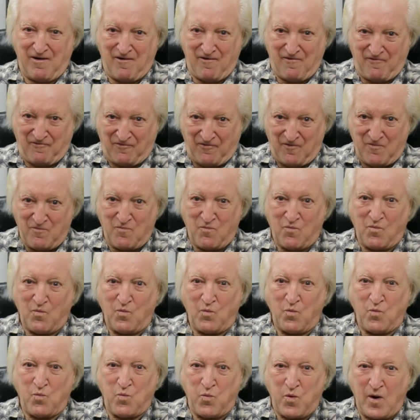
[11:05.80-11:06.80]
from
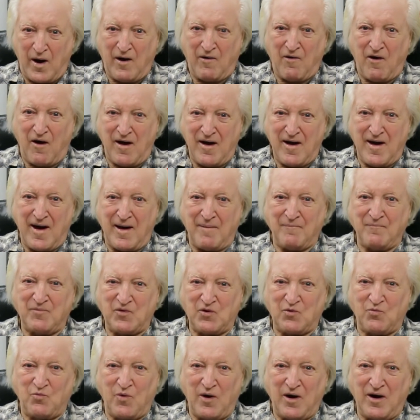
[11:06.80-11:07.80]
where I am
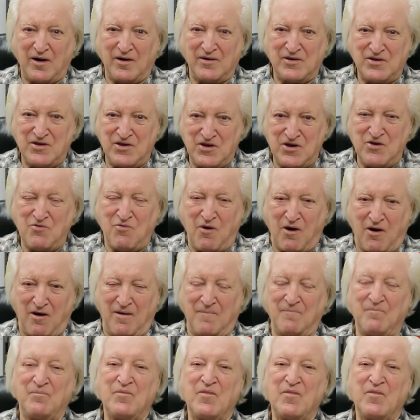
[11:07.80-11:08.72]
to where you are."